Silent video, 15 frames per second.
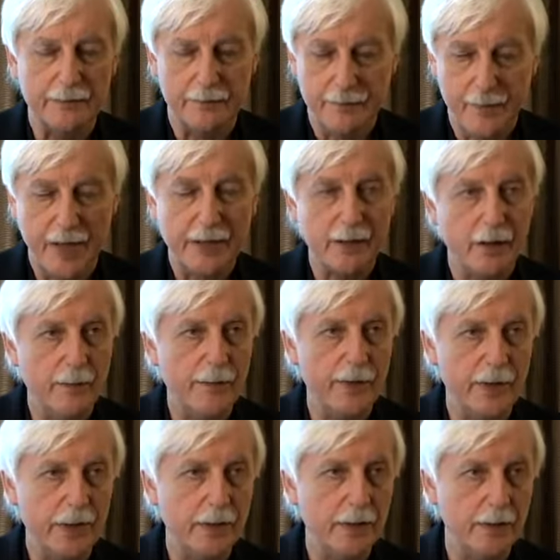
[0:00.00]
My
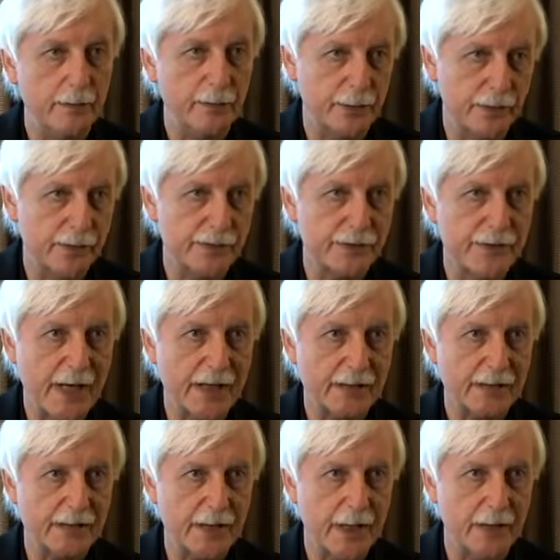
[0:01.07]
company produces
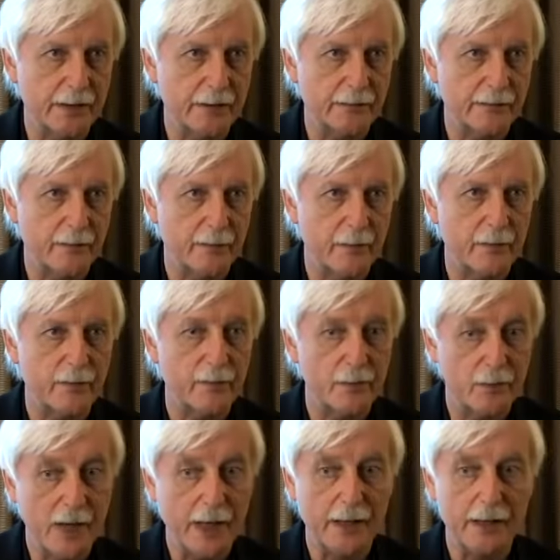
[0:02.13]
astaxanthin from a
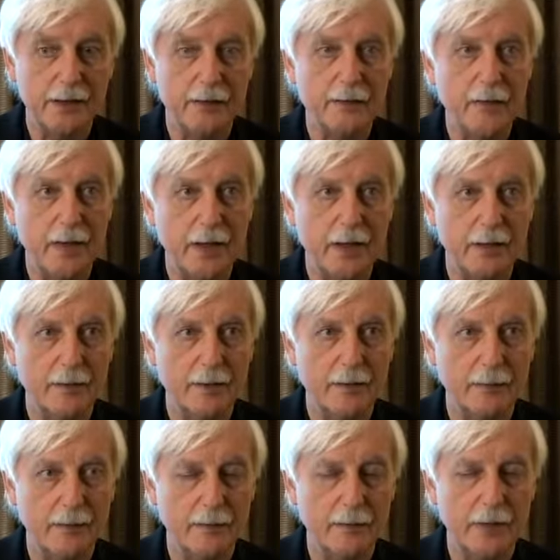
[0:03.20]
variety of
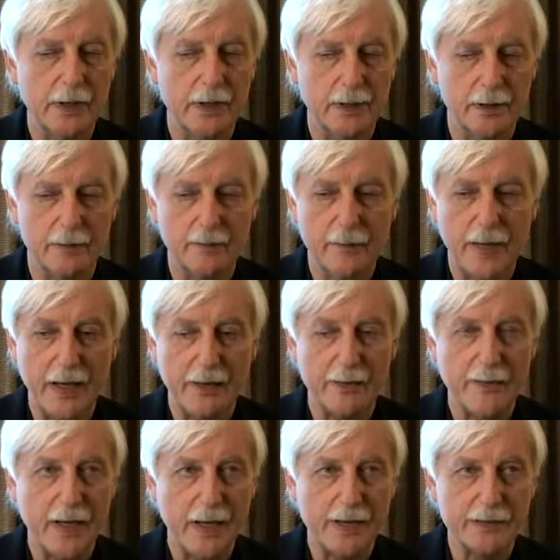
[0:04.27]

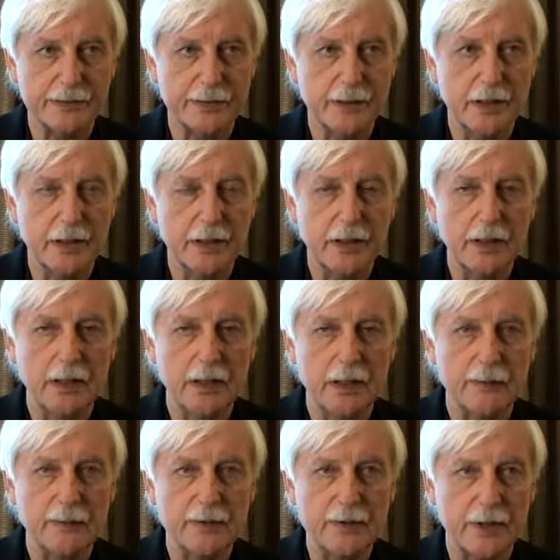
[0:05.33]
biomass,
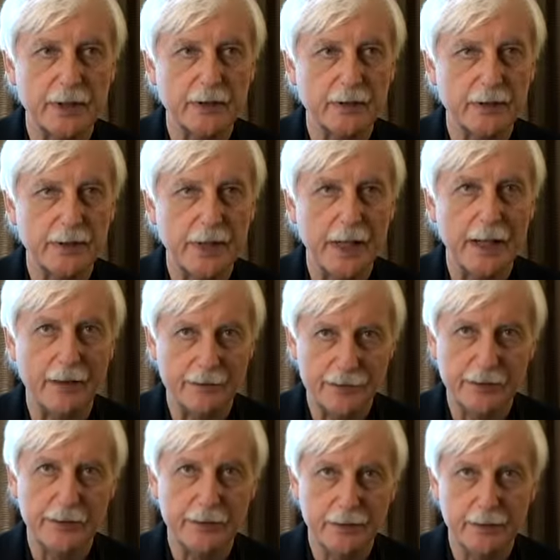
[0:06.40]
particularly
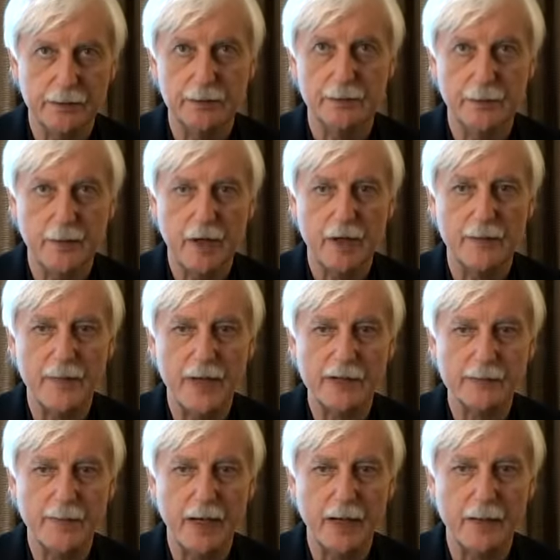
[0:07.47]

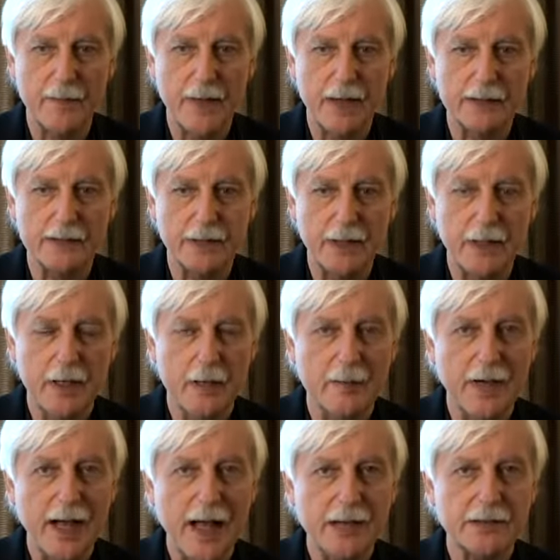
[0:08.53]
algae-based biomass.
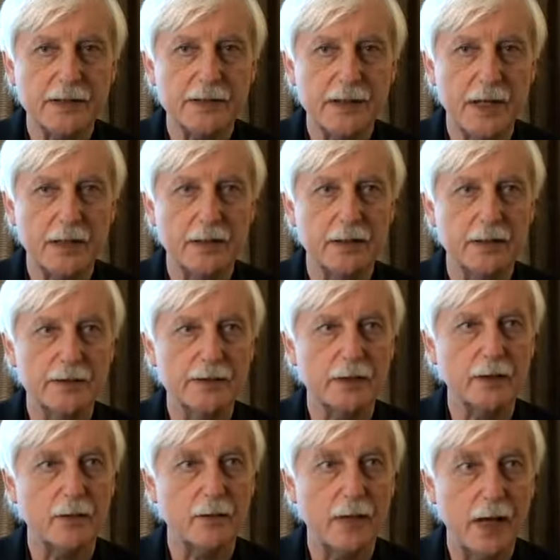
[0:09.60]
But astaxanthin is a
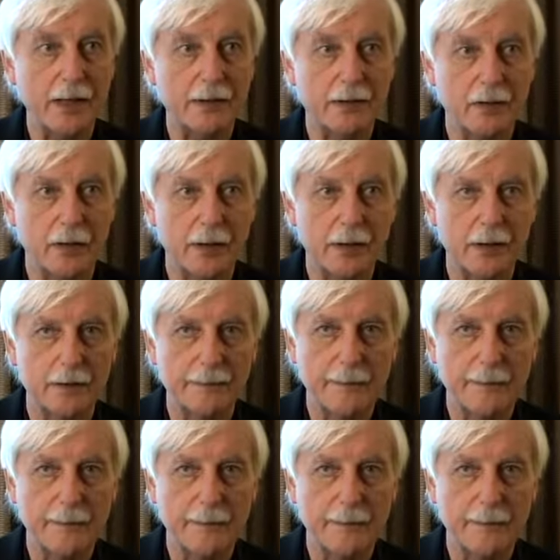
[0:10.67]
carotenoid.